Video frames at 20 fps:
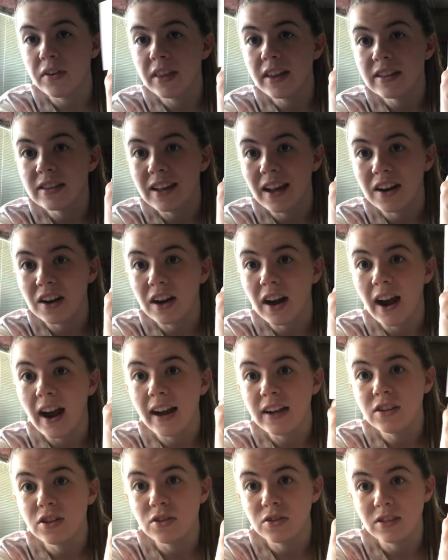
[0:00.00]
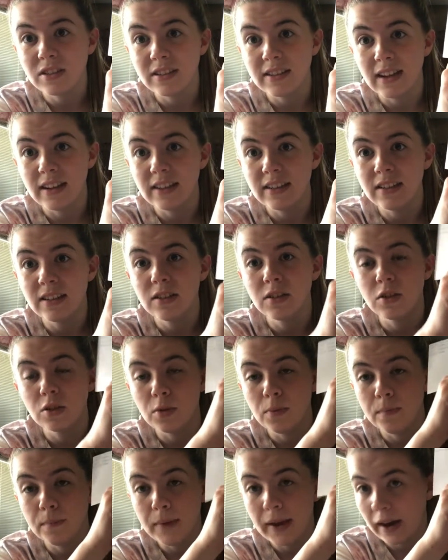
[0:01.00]
this letter, I chose to send it
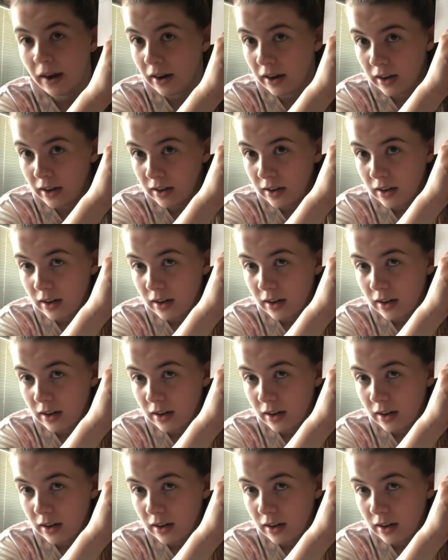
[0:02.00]
to Mary.